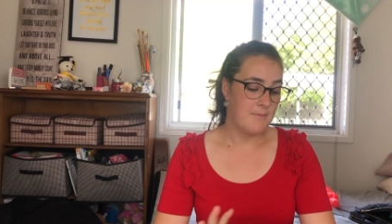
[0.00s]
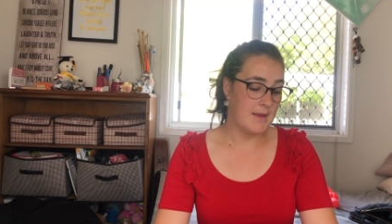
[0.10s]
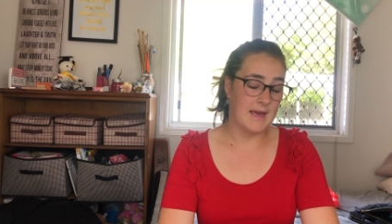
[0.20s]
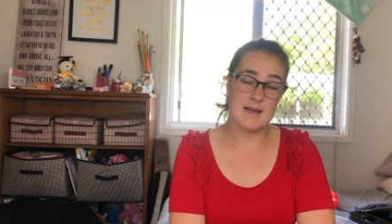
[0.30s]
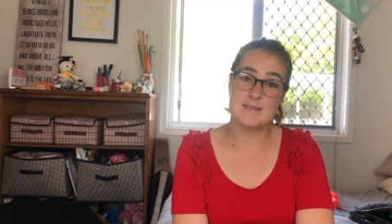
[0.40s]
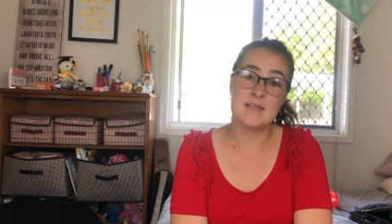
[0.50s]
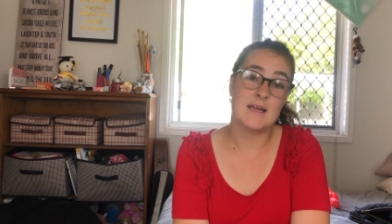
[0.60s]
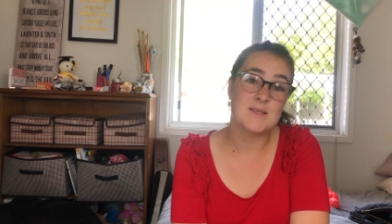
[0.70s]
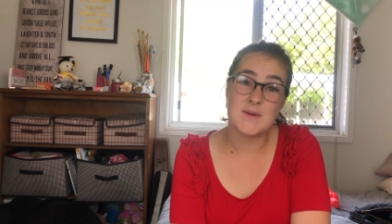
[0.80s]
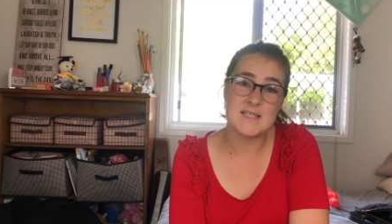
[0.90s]
But yeah, so
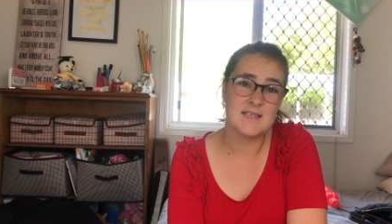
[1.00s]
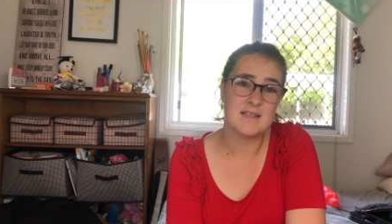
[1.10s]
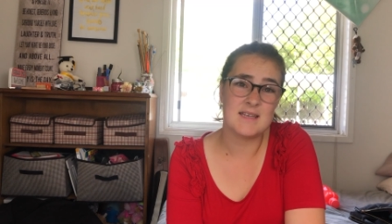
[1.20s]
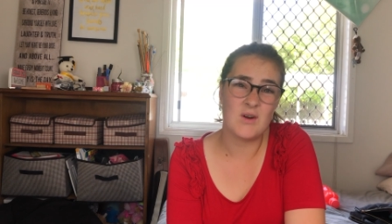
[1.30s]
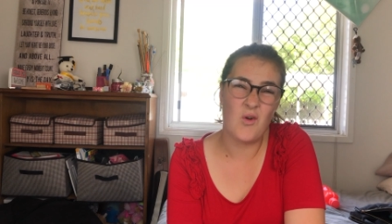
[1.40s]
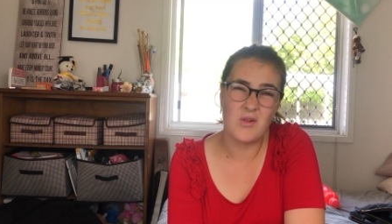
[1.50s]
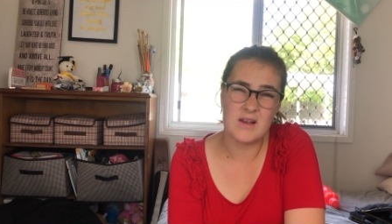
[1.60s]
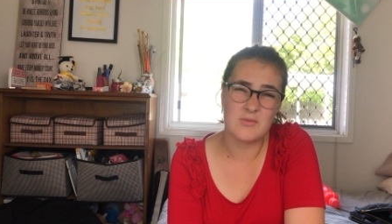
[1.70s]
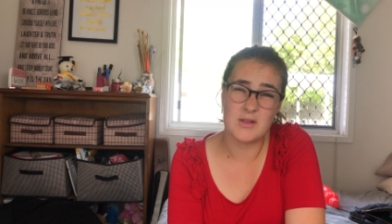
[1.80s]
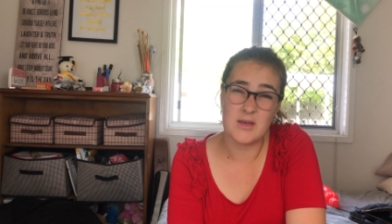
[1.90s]
that's basically all I
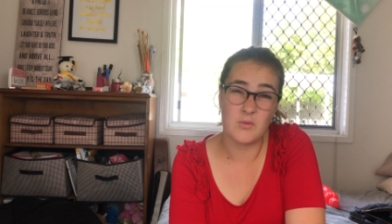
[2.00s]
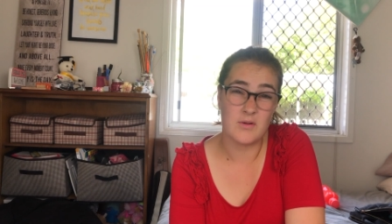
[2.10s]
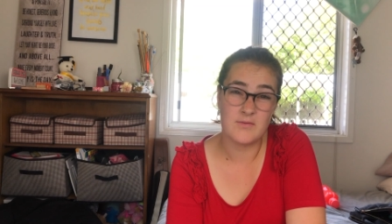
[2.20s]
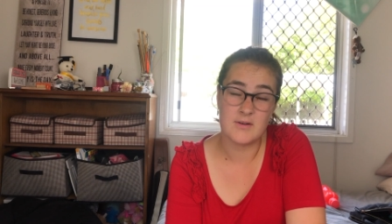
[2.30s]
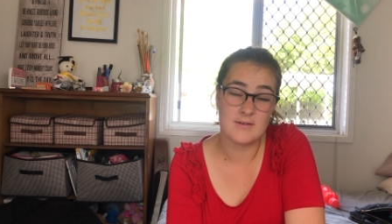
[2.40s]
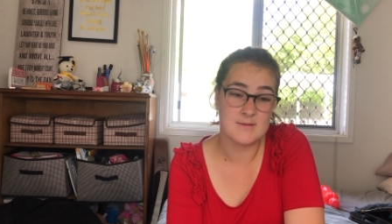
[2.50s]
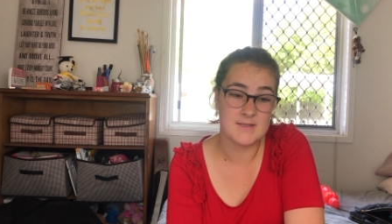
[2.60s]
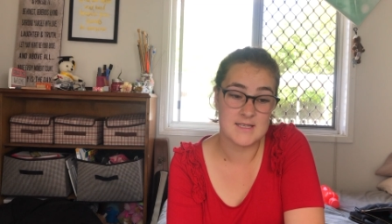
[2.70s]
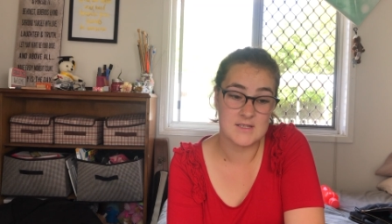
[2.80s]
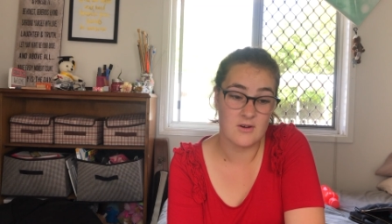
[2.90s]
really want for Christmas,
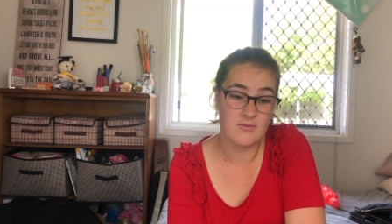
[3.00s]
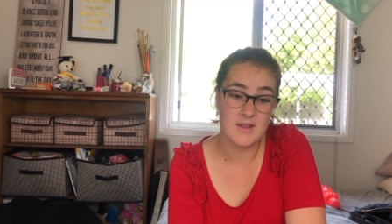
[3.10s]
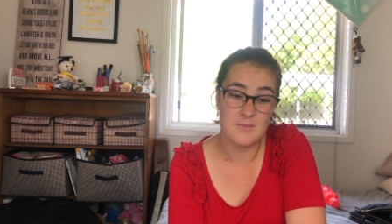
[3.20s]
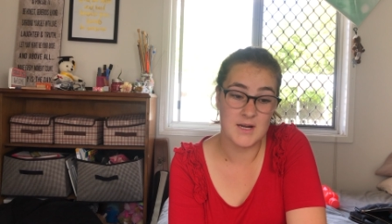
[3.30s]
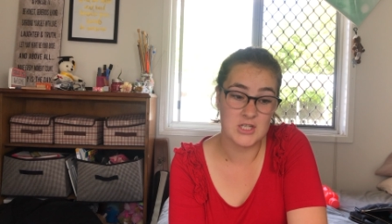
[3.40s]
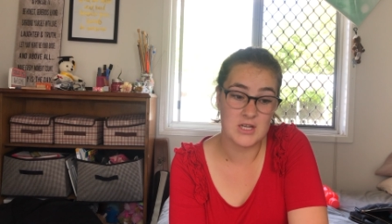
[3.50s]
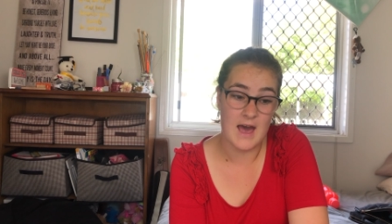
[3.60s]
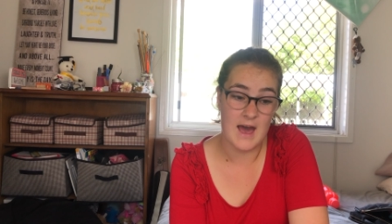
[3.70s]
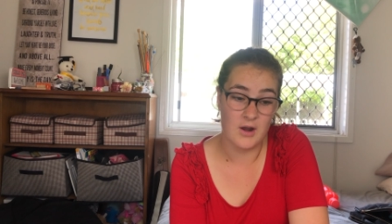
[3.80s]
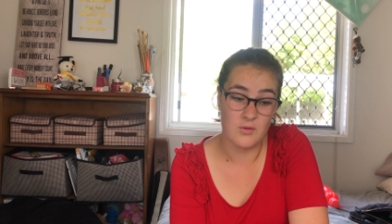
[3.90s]
and not really much
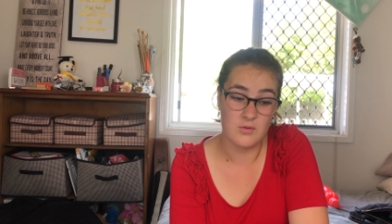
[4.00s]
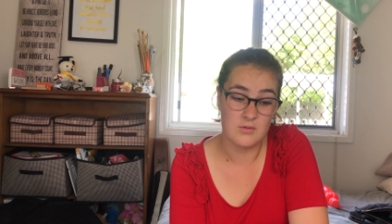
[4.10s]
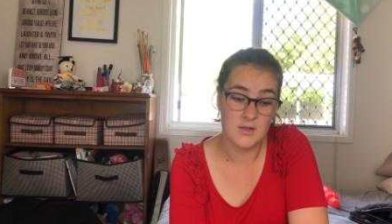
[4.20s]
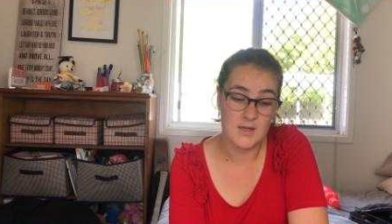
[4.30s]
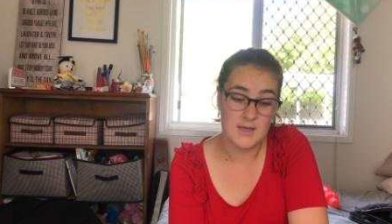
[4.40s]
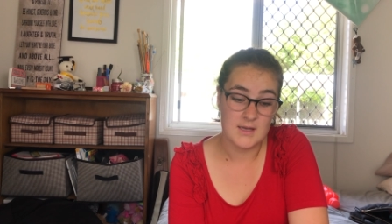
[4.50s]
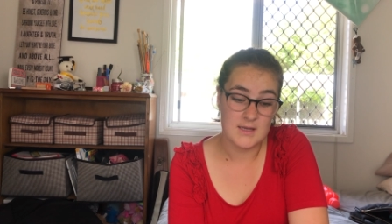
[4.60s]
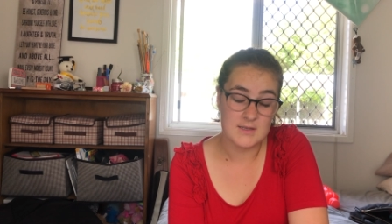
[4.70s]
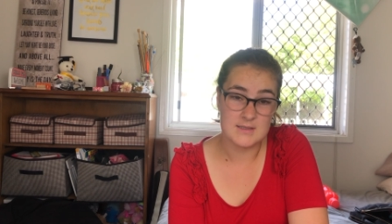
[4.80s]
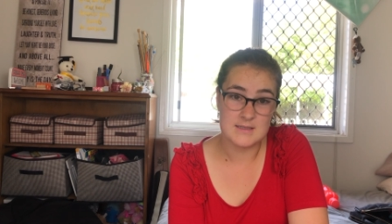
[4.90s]
at all.
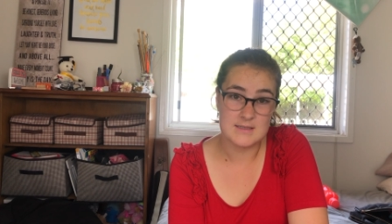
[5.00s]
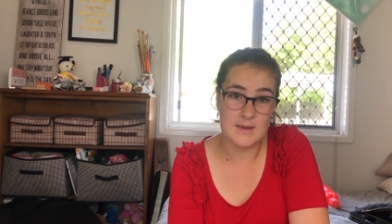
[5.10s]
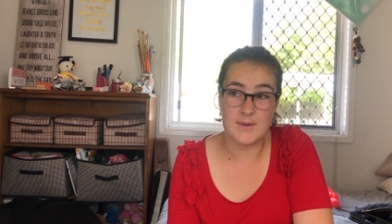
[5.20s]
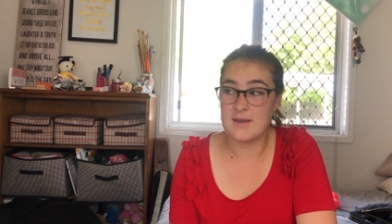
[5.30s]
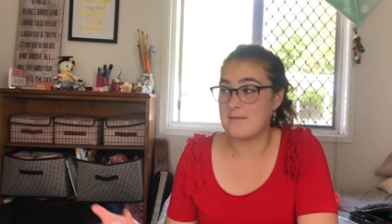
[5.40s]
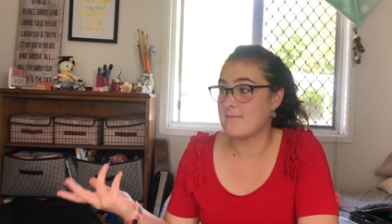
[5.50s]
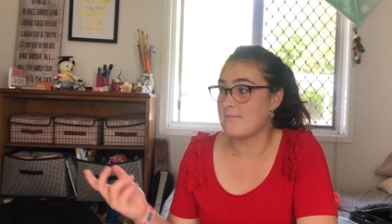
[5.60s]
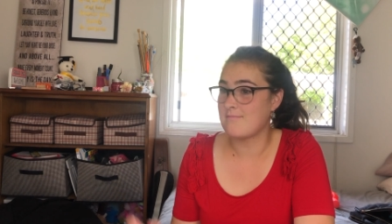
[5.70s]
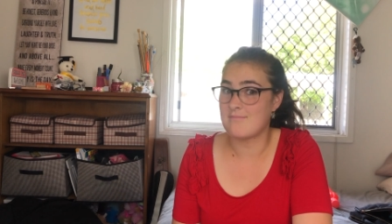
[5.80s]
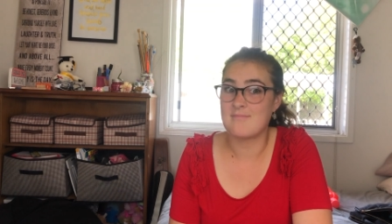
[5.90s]
Cause I mean,
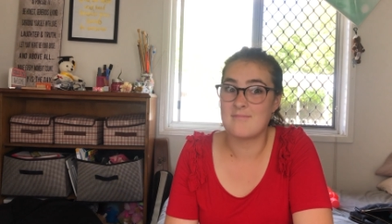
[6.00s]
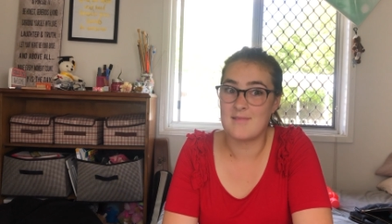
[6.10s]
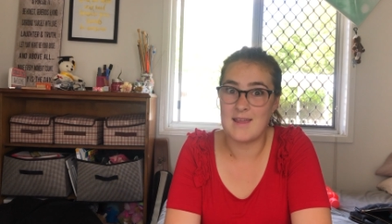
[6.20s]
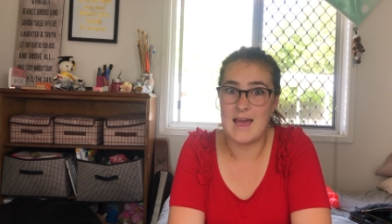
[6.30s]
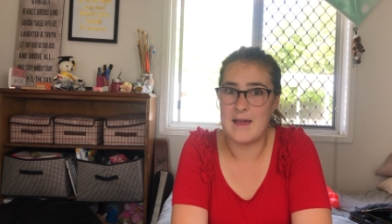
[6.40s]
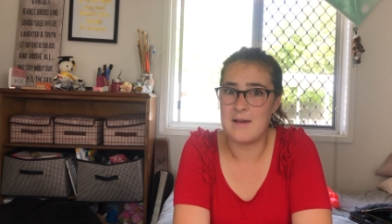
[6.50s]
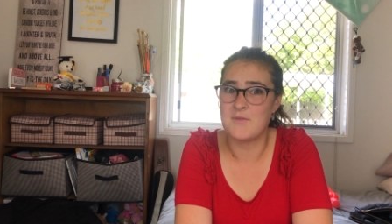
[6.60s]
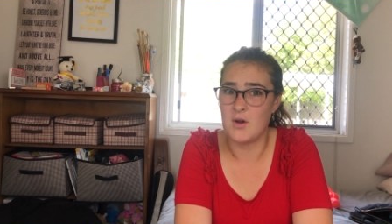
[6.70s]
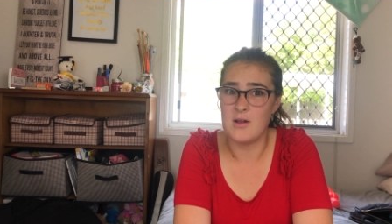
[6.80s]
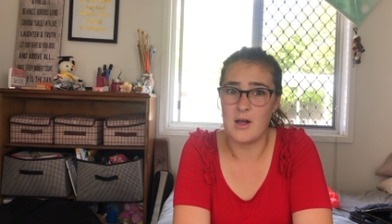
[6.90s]
I've
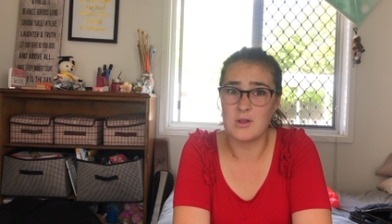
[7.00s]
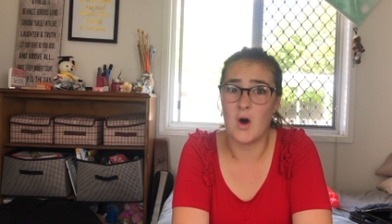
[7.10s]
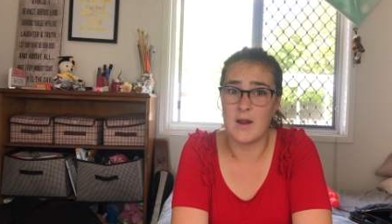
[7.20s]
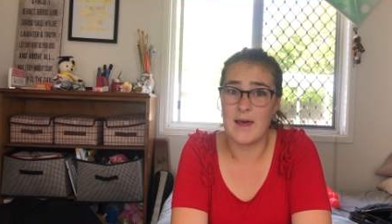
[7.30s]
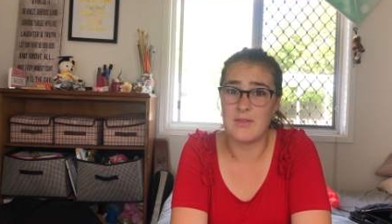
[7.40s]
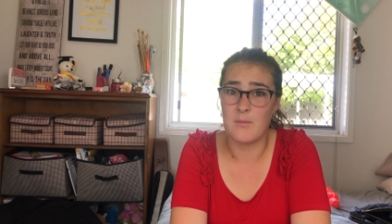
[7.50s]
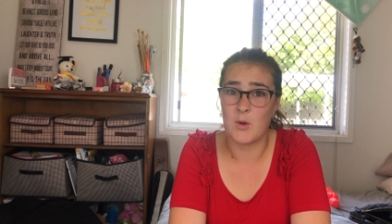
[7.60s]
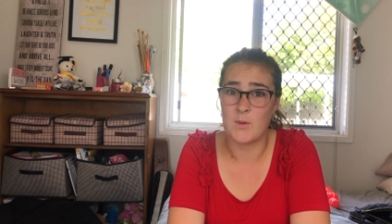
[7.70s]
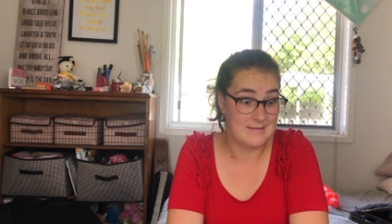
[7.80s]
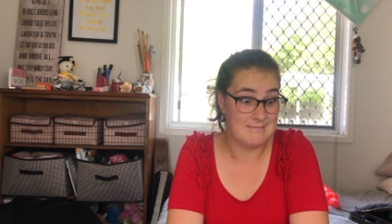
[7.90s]
got a lot at the
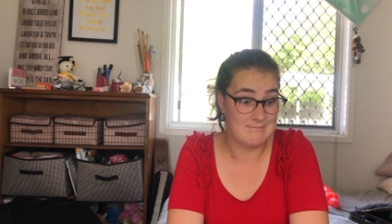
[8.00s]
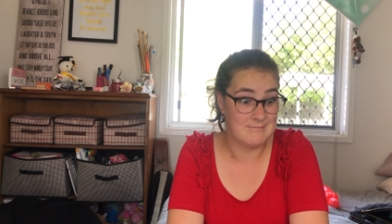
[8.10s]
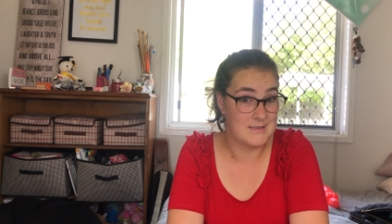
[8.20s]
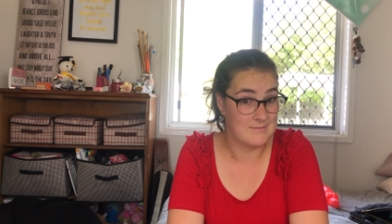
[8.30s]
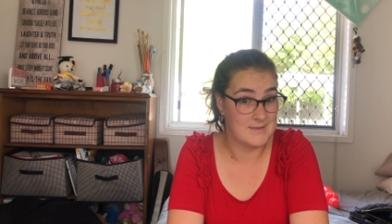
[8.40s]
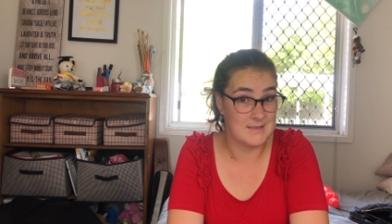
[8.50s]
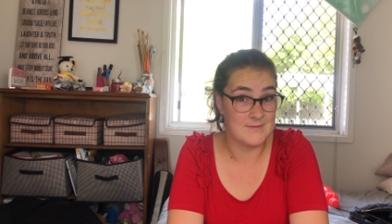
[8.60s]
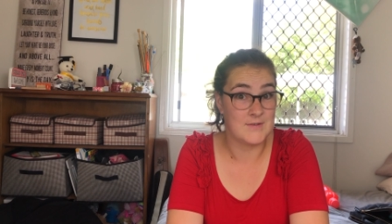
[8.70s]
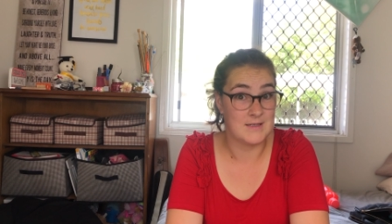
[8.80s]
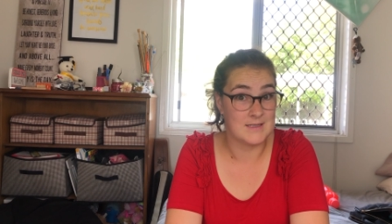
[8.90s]
moment. I mean,
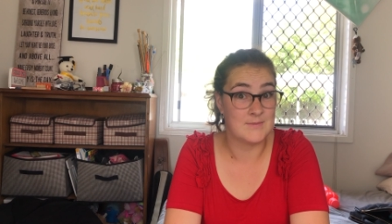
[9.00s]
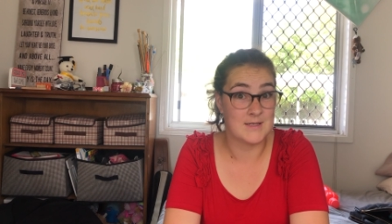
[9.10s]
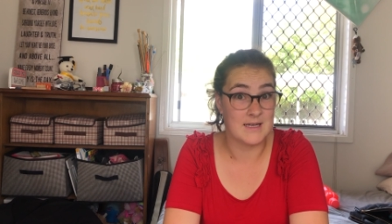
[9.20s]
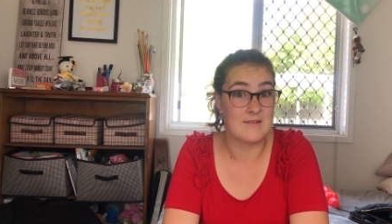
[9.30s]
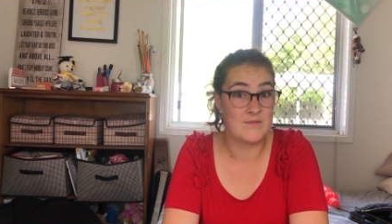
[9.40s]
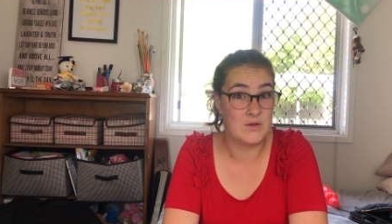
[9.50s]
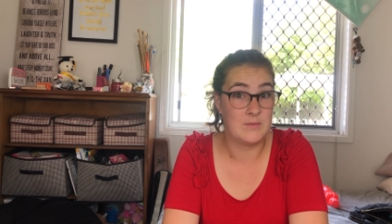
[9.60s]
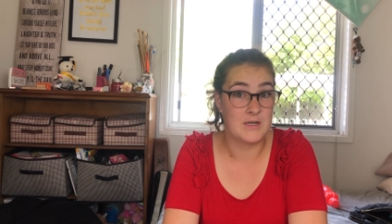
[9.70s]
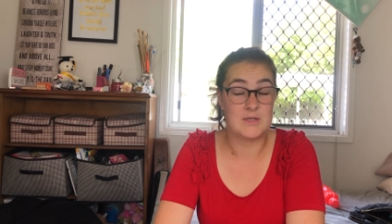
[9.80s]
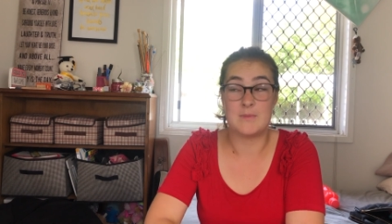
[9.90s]
if you ask me, I have too
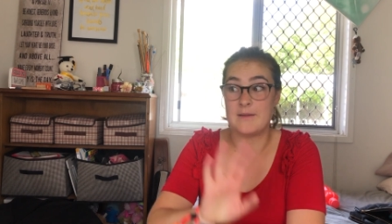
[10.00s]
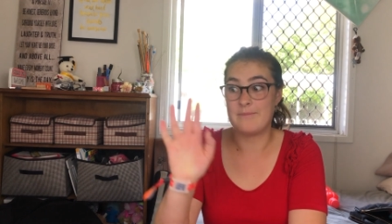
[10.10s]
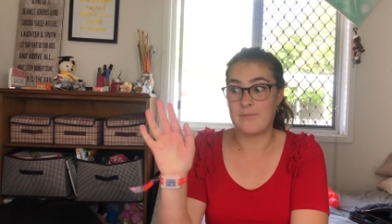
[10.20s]
much, but